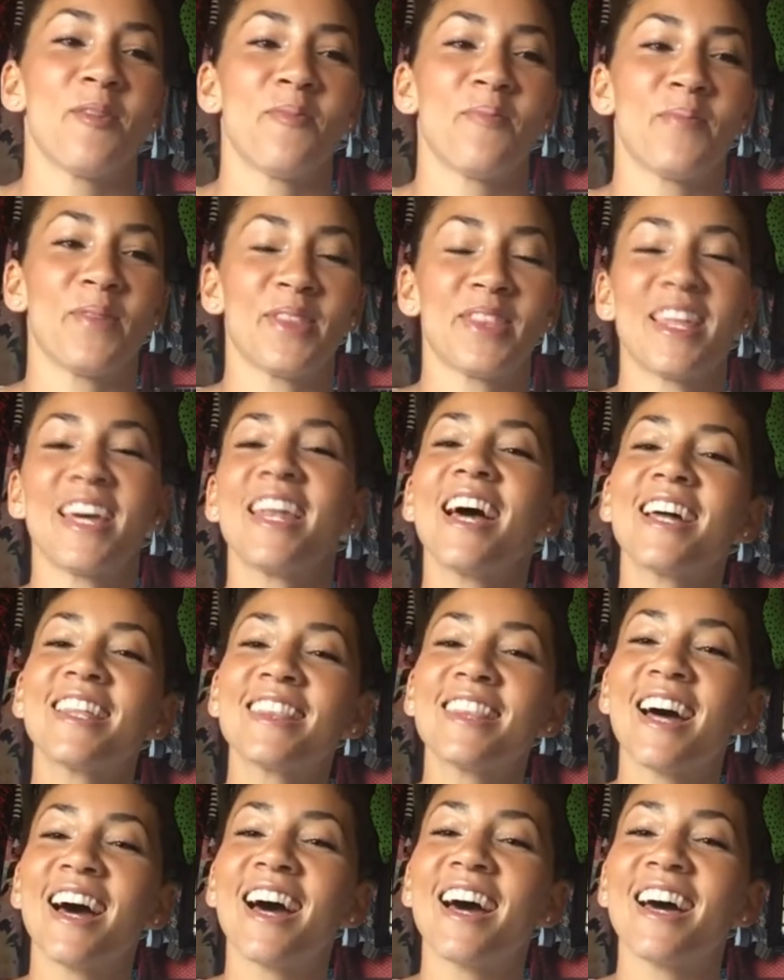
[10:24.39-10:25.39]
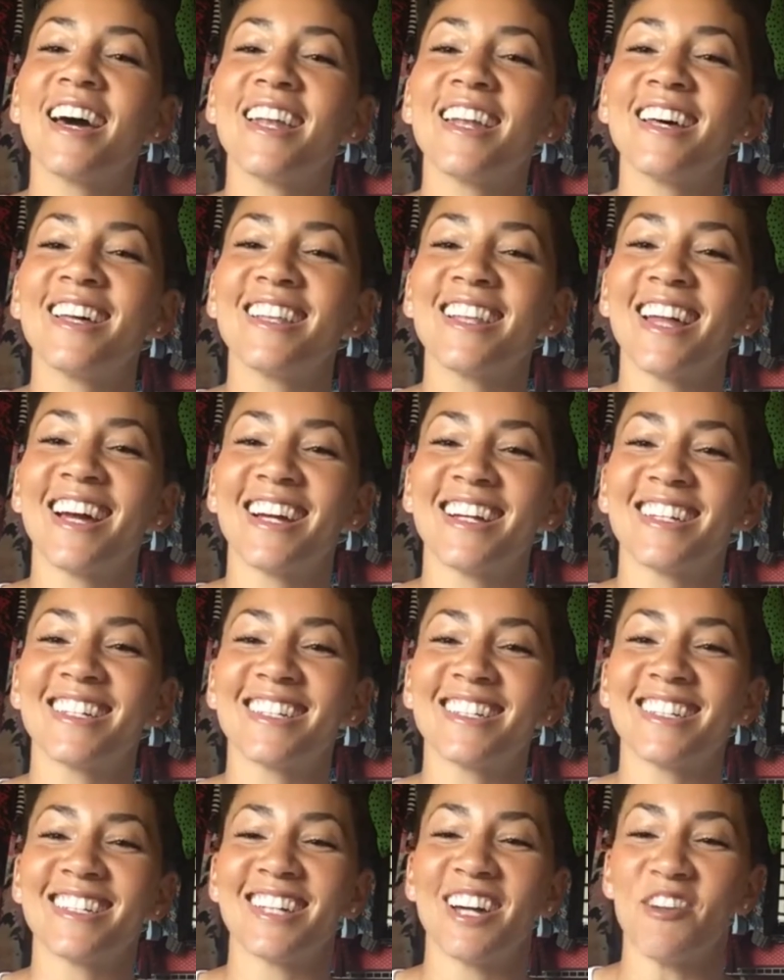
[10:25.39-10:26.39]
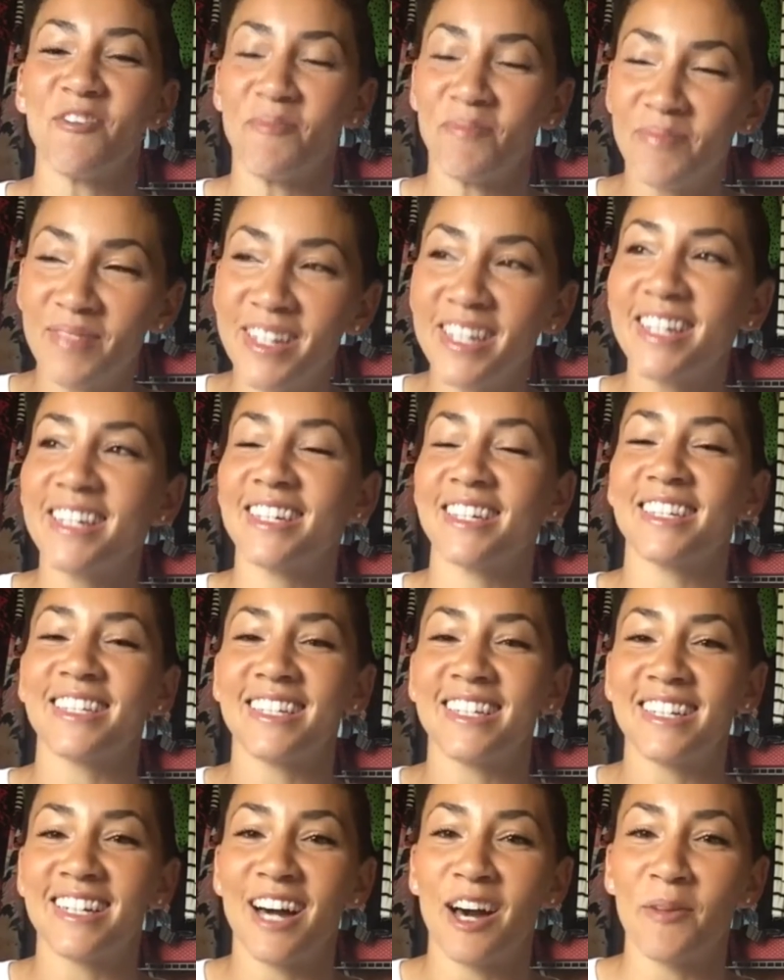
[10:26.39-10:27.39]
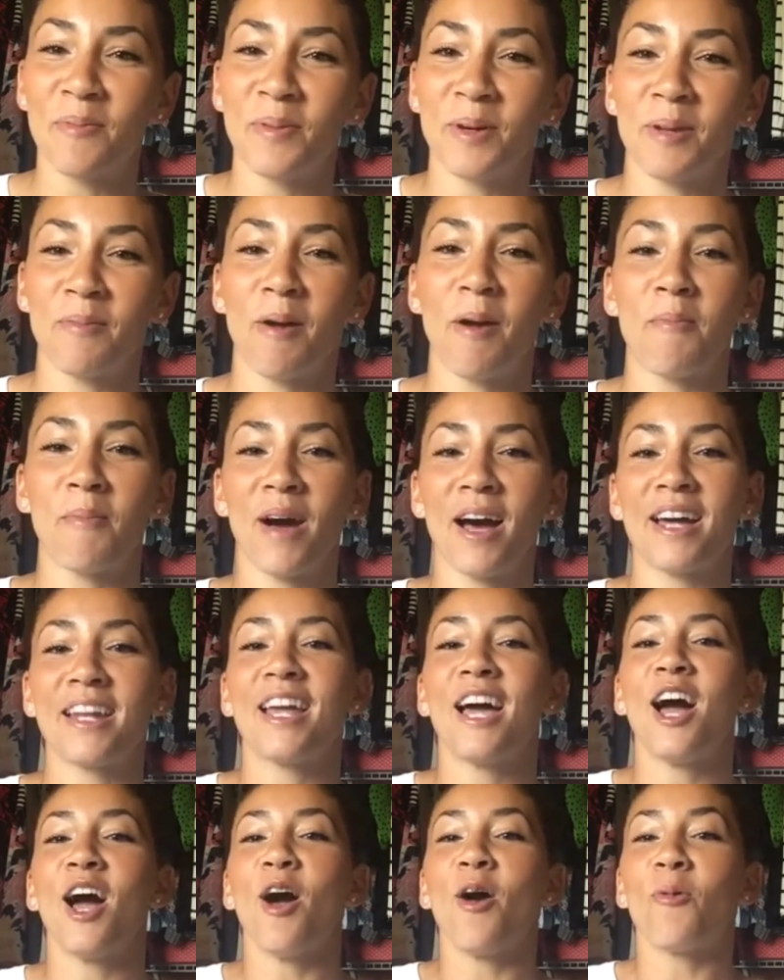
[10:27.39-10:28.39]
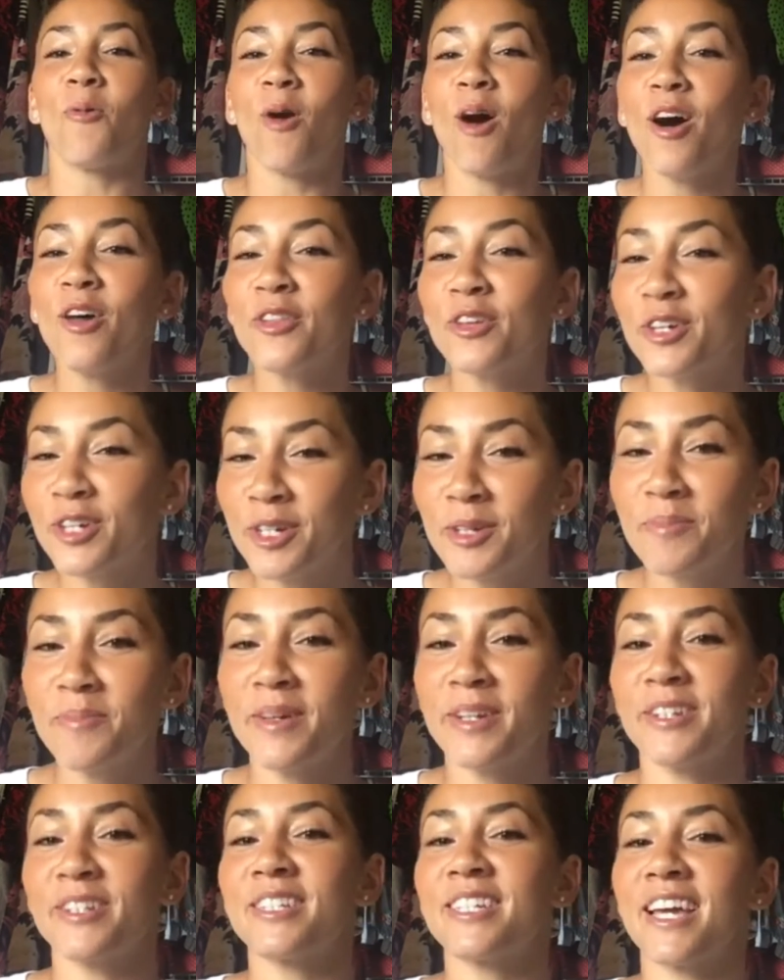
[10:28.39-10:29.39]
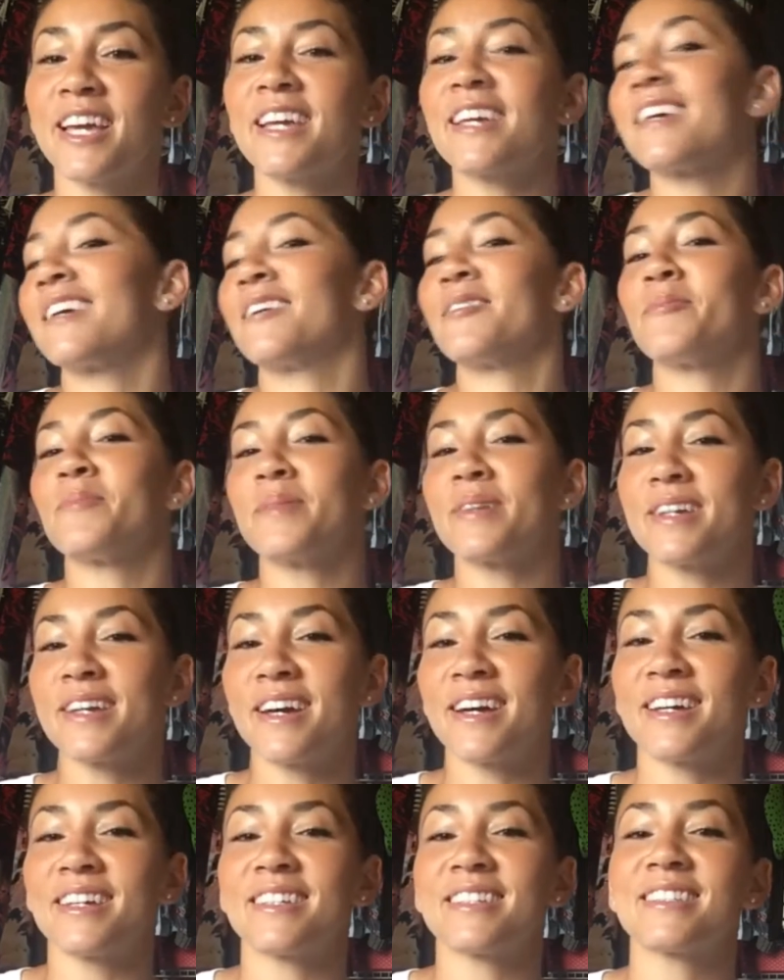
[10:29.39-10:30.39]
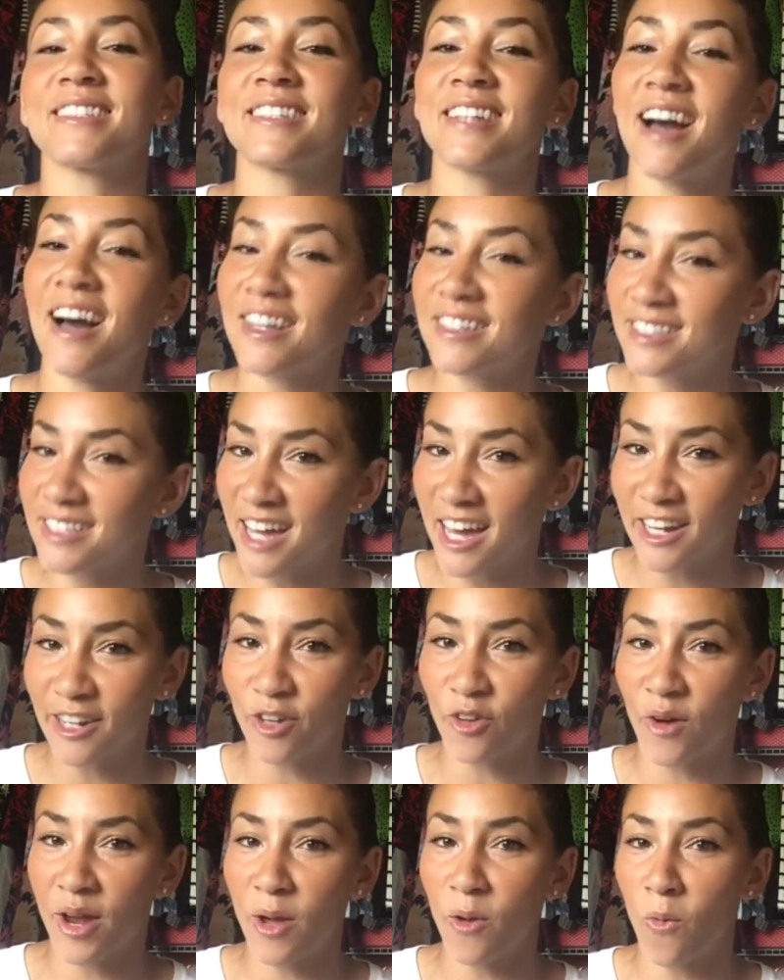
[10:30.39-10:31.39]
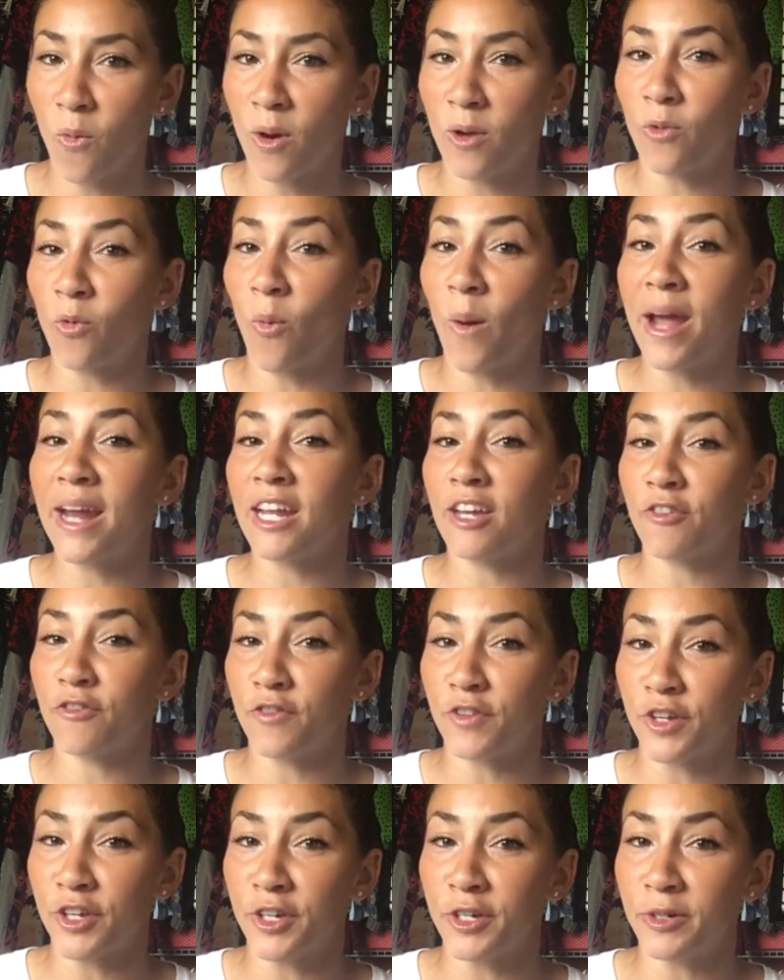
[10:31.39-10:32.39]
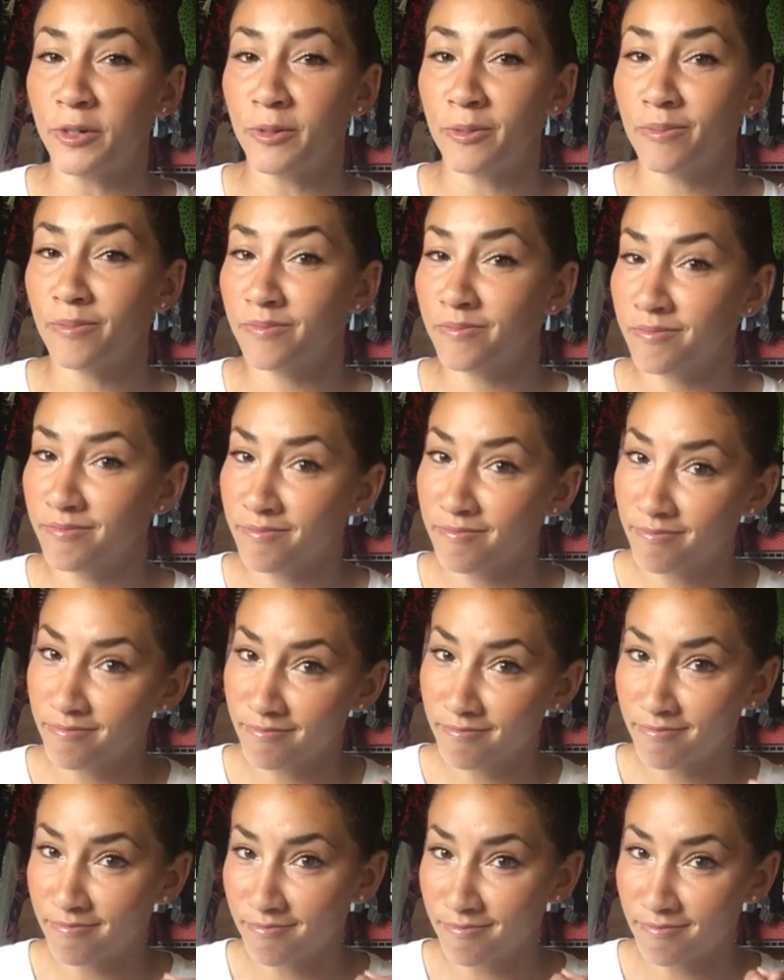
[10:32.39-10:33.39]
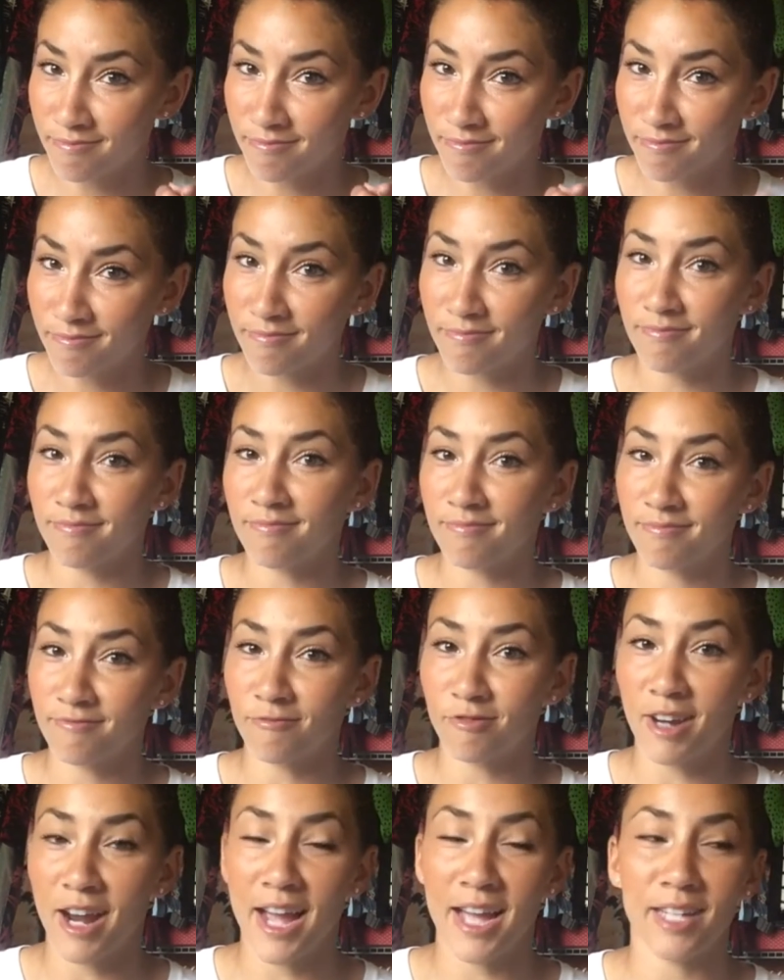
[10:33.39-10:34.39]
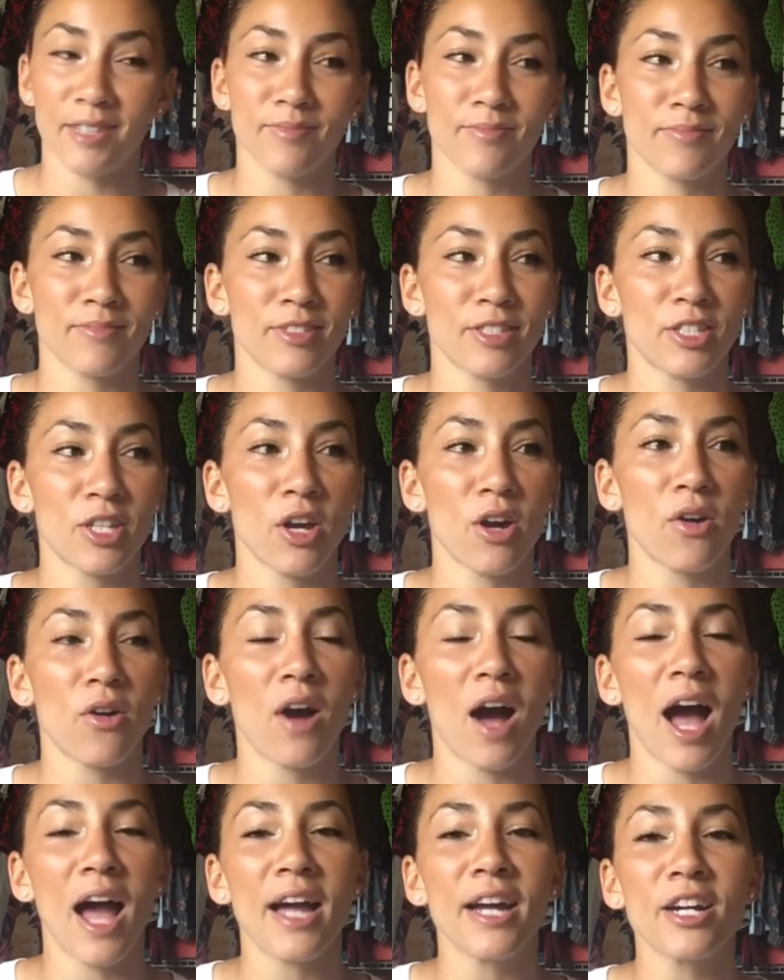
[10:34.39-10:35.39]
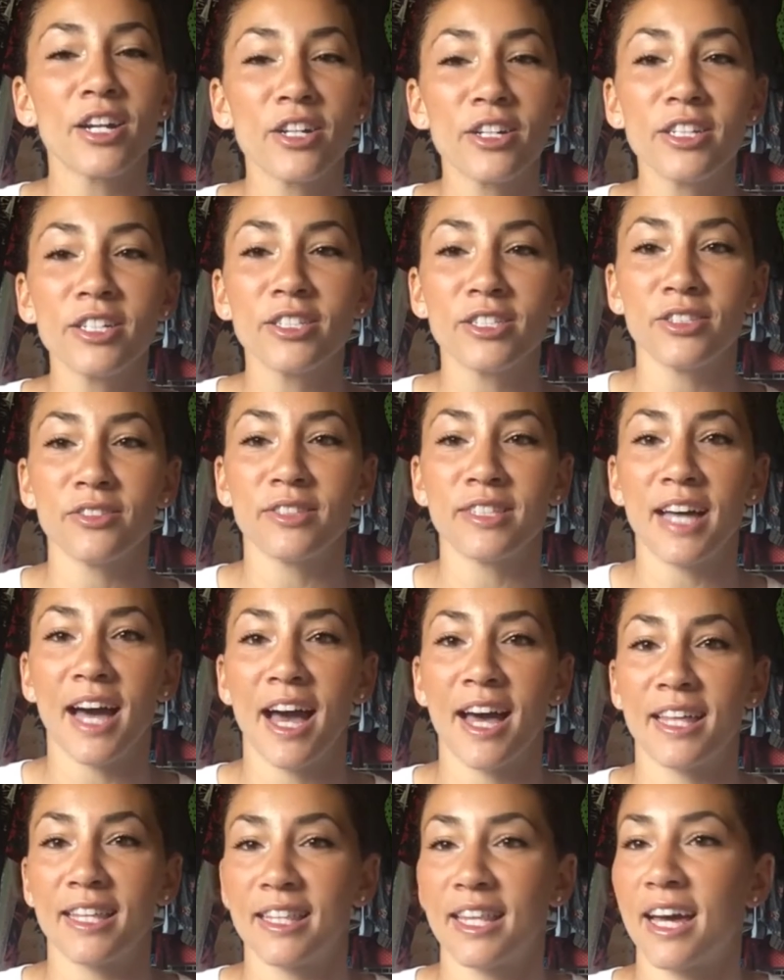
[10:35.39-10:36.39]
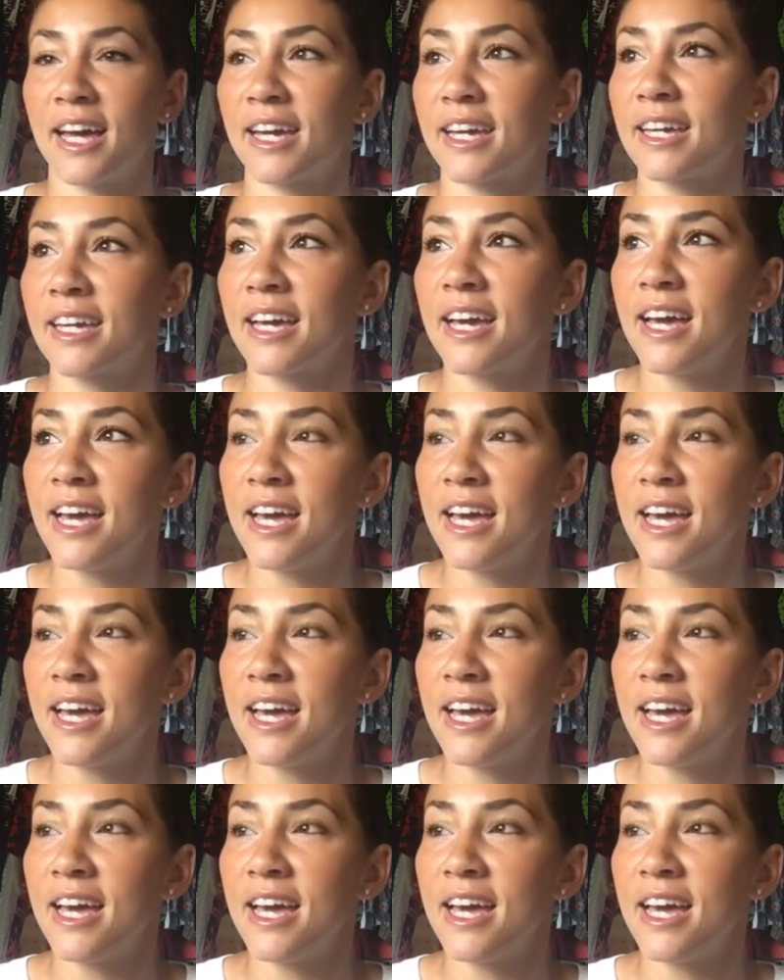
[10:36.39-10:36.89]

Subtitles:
But then I thought, like, immediately God put in my mind, well, all the good men are taken because God's got a great one waiting for you. Right? So I encourage you that, like,